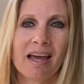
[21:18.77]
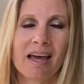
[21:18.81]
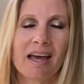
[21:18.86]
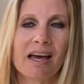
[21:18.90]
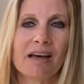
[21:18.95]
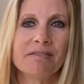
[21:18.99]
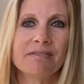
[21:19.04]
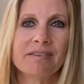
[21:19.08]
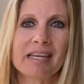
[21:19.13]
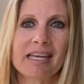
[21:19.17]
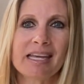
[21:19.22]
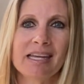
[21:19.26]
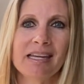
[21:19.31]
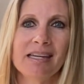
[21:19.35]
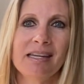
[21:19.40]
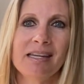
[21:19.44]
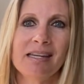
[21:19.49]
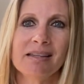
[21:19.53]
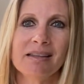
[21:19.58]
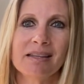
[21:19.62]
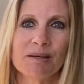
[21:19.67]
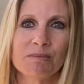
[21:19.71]
of
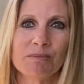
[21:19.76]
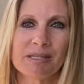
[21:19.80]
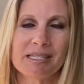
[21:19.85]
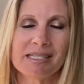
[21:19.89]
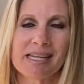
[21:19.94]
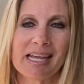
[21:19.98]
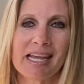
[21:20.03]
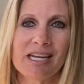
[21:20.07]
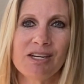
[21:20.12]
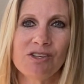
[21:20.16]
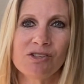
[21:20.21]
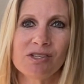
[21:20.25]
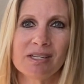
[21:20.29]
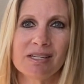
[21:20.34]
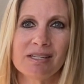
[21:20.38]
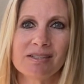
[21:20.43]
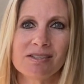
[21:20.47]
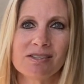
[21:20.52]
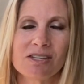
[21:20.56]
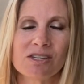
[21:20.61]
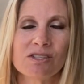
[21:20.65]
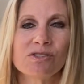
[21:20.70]
any
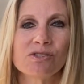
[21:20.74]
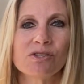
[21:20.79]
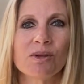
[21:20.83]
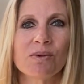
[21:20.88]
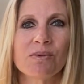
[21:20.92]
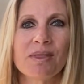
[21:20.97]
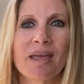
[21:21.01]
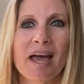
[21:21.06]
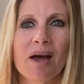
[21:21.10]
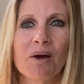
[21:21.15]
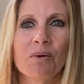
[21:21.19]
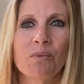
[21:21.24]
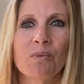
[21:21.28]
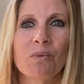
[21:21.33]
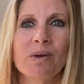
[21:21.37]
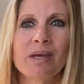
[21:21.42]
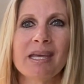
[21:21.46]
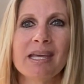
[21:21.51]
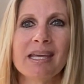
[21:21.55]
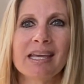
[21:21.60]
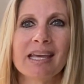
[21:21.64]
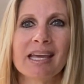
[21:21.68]
limitations so that
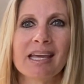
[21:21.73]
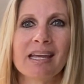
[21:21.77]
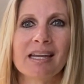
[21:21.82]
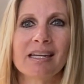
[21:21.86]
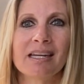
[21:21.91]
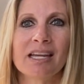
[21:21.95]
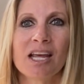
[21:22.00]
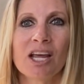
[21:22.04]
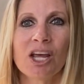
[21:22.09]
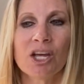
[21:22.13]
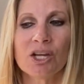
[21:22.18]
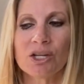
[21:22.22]
we can